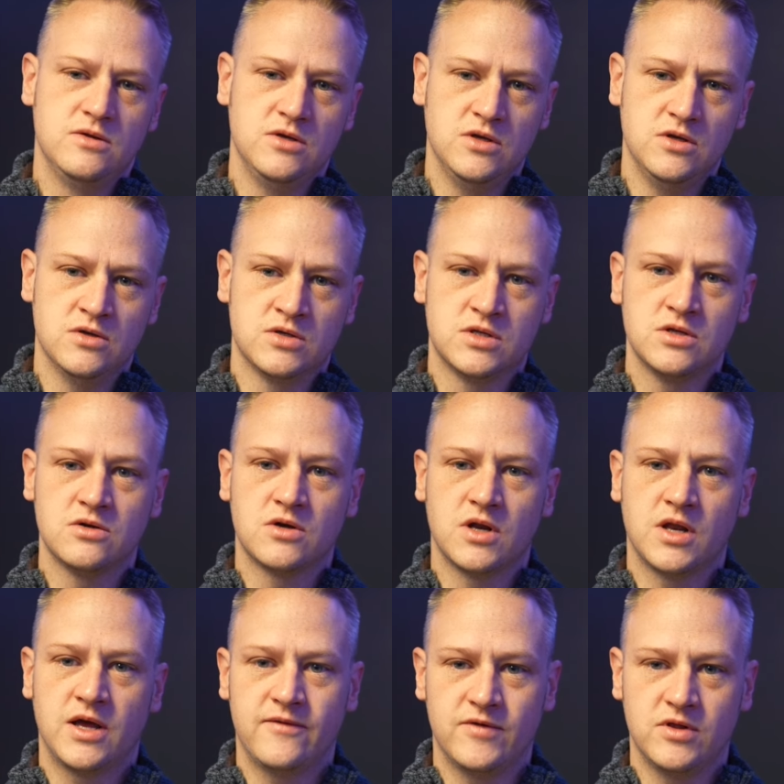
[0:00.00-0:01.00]
you're still
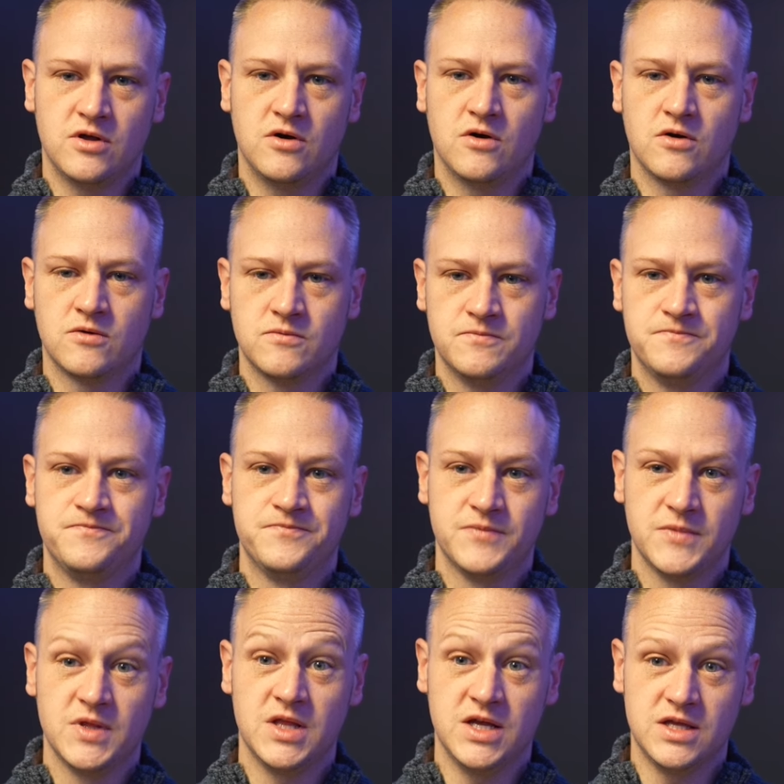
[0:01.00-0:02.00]
going to have a long,
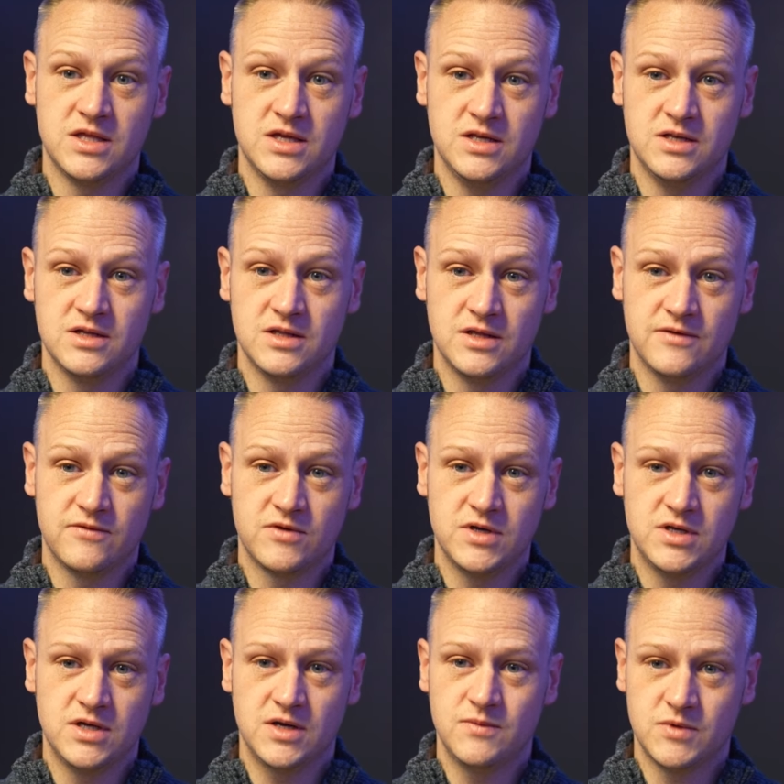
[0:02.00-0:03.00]
lengthy delivery
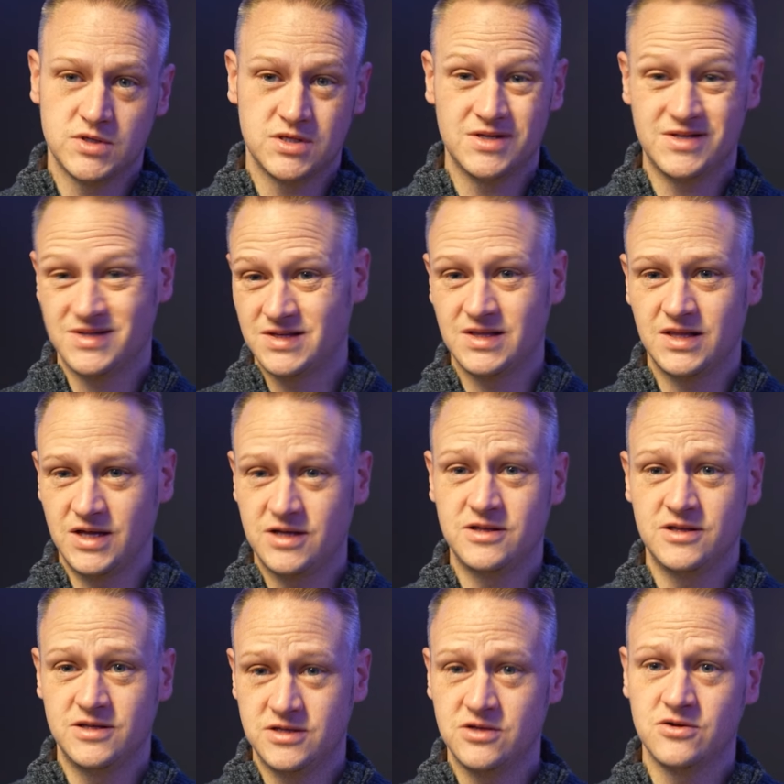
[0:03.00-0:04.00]
time because it's
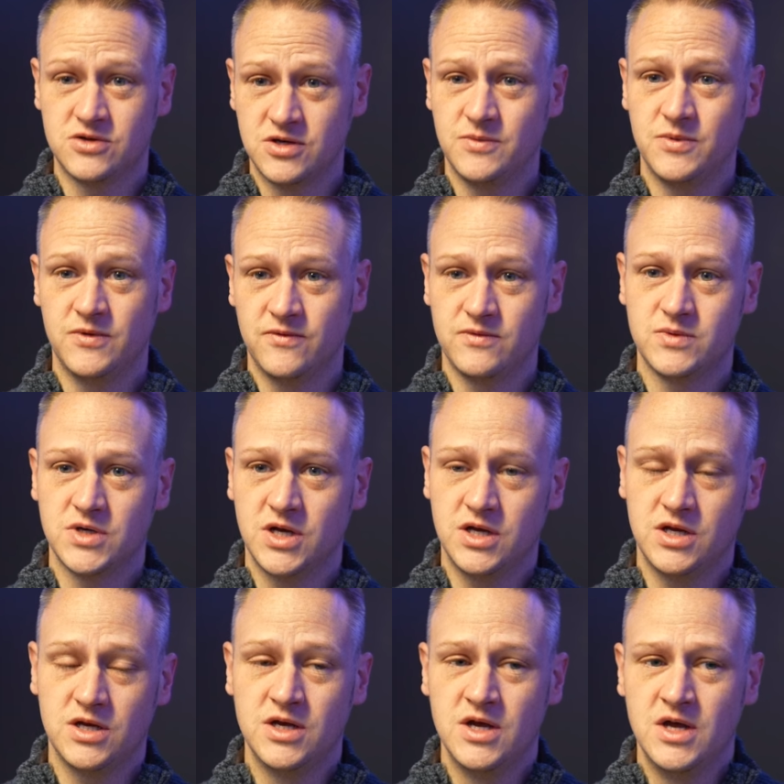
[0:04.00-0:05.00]
likely still shipping from
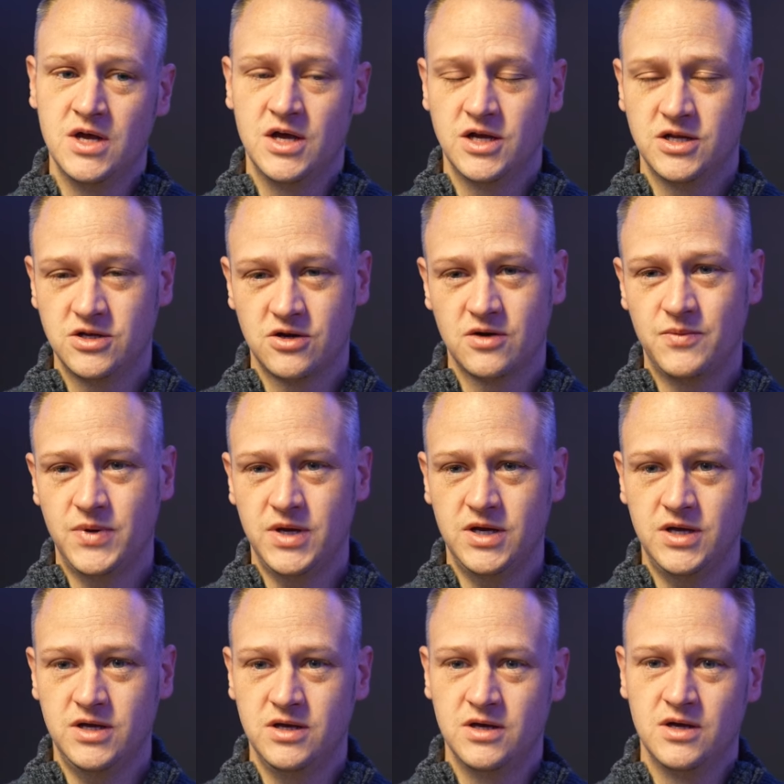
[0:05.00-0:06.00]
China, and you're going to
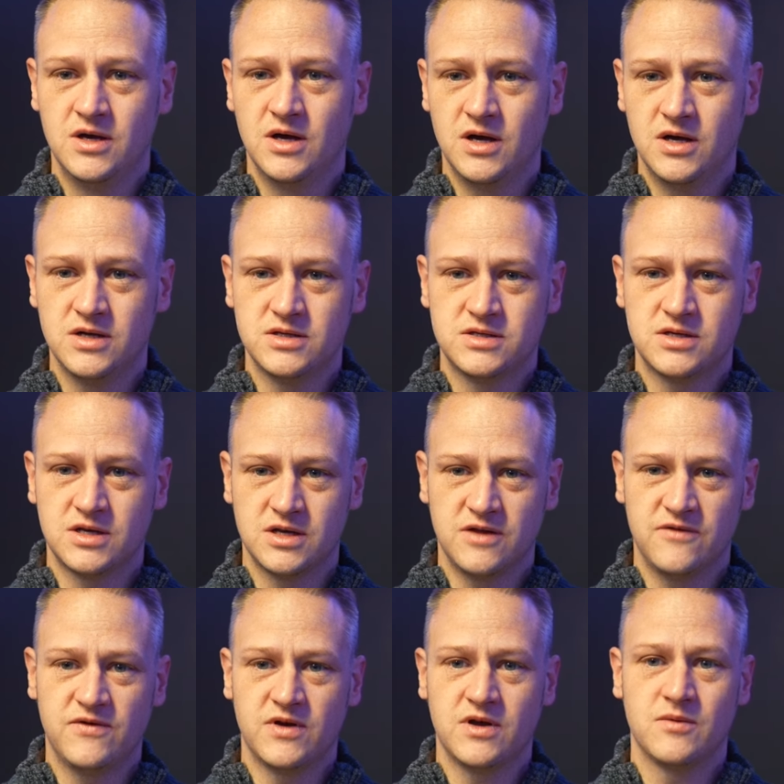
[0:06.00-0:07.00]
pay a
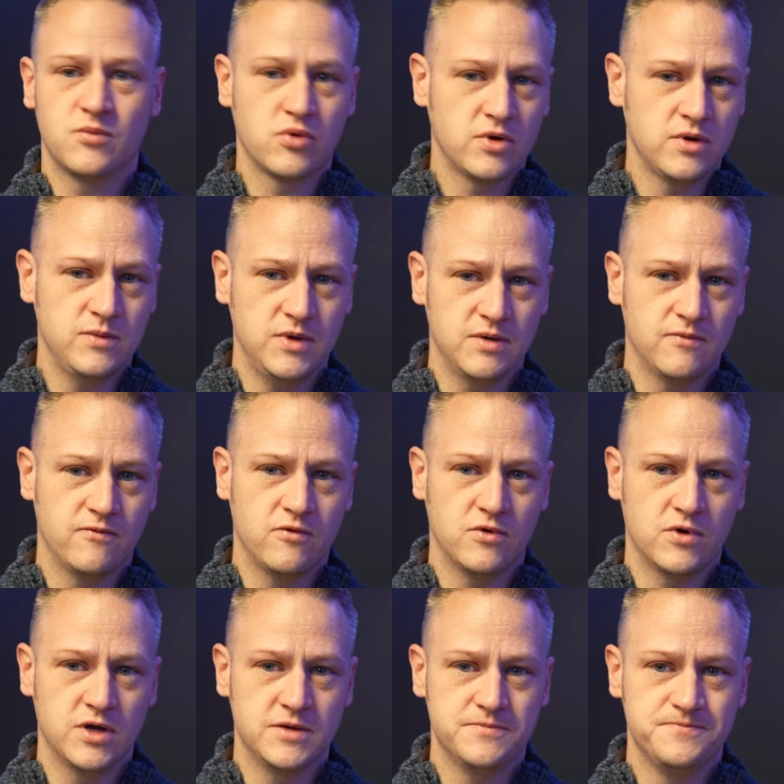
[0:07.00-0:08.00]
significant premium
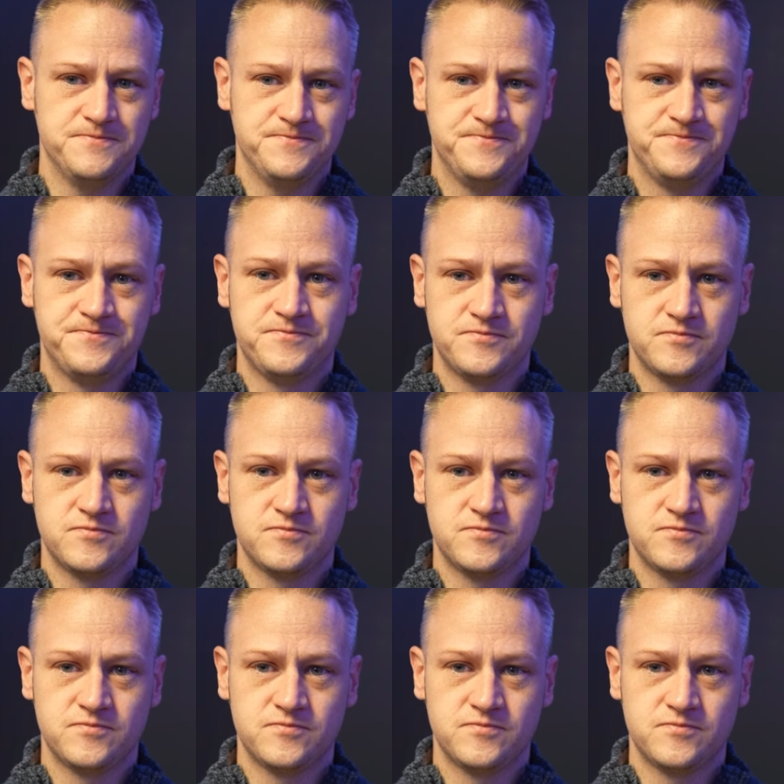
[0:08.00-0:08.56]
for it.